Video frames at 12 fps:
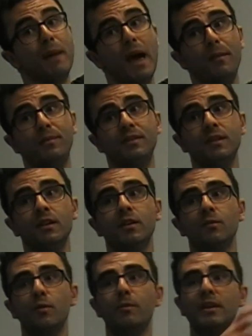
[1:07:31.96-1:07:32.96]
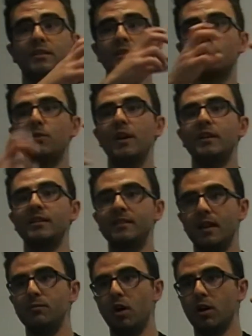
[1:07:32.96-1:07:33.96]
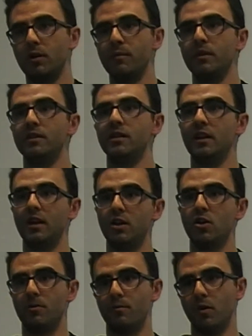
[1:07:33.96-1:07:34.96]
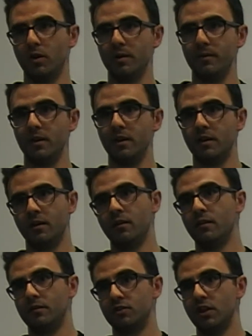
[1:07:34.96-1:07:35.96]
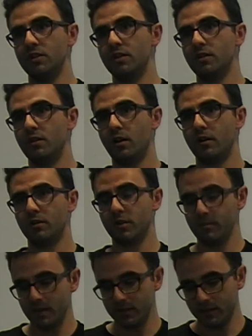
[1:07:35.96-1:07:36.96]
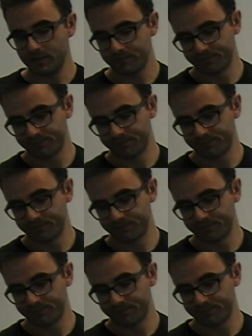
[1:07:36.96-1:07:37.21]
embed. You'll basically create a subdocument in your MongoDB JSON document,